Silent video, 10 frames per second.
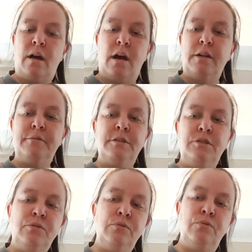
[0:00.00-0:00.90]
I
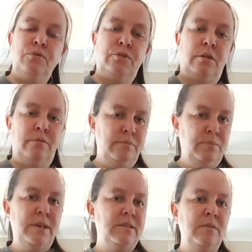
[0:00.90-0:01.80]
reuse
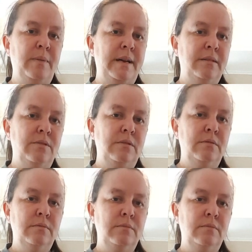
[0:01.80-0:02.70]
plastic bags.
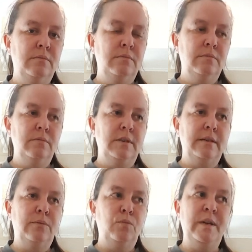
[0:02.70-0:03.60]

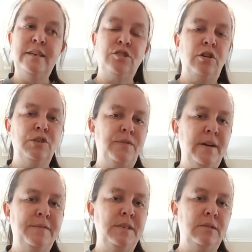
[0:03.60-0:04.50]
Like, we get charged
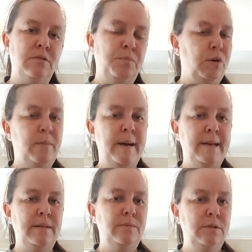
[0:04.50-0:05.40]
5 cents per
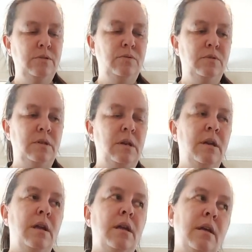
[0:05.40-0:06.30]
bag that we use.
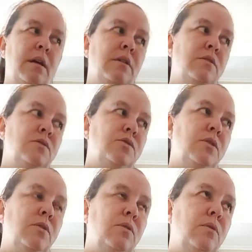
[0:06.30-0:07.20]

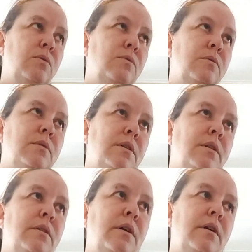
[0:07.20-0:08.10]
So,
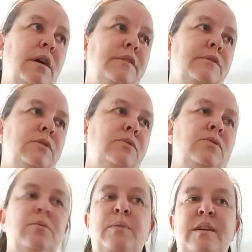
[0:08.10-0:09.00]
I
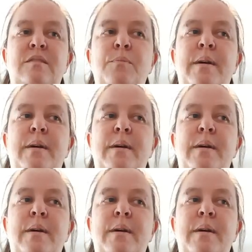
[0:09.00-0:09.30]
reuse the plastic